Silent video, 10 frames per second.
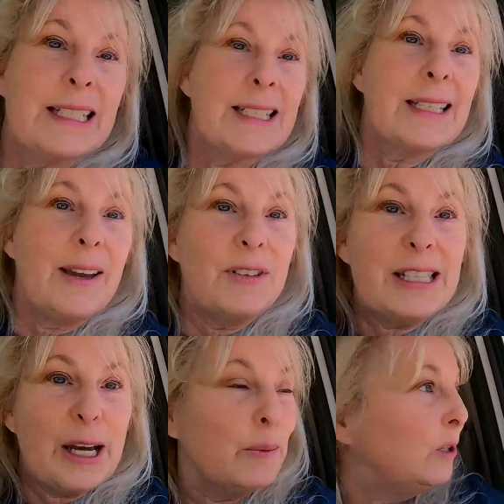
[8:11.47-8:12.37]

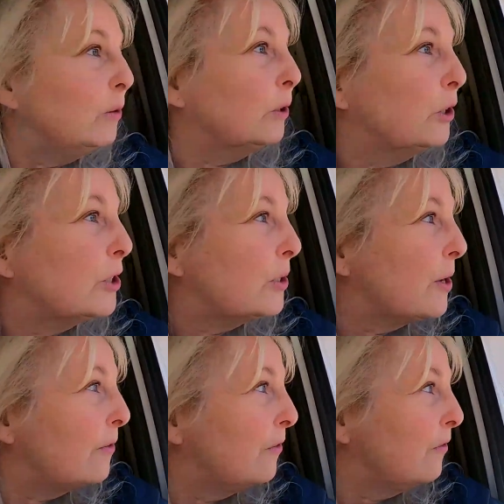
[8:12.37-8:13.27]
X11W looks
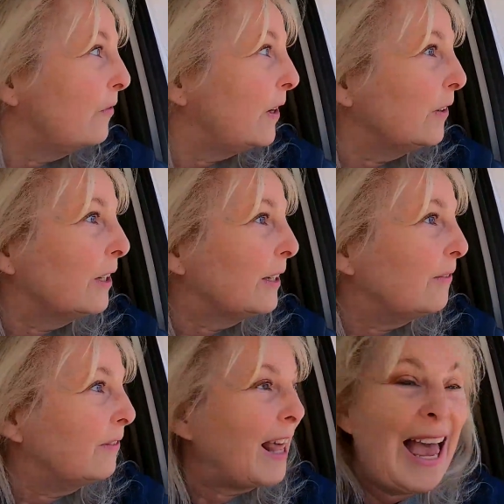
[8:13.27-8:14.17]
fairly
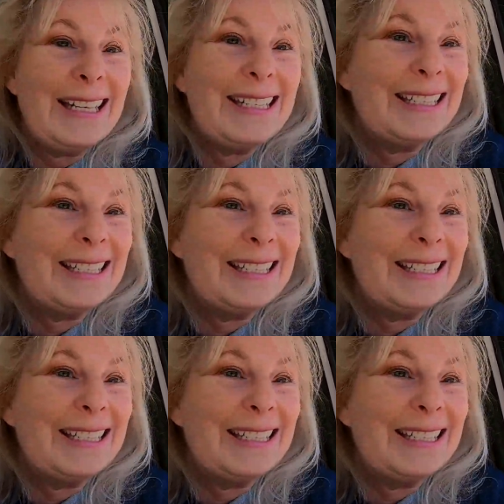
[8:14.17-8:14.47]
flat.